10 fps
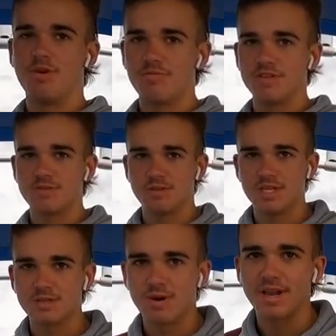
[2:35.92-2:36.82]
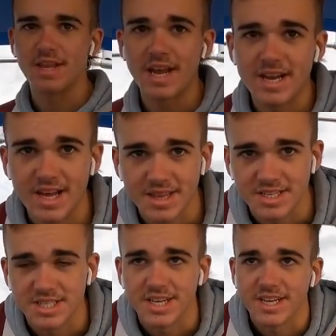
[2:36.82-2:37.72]
more fish with this one than any other
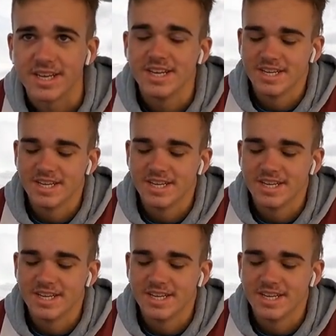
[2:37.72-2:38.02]
jig.